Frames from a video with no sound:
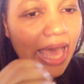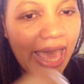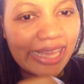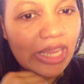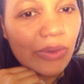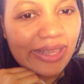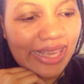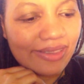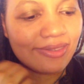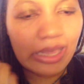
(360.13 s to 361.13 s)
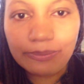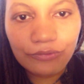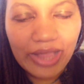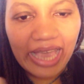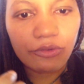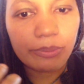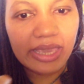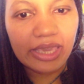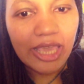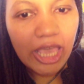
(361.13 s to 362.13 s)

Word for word: I know it gets some flack for being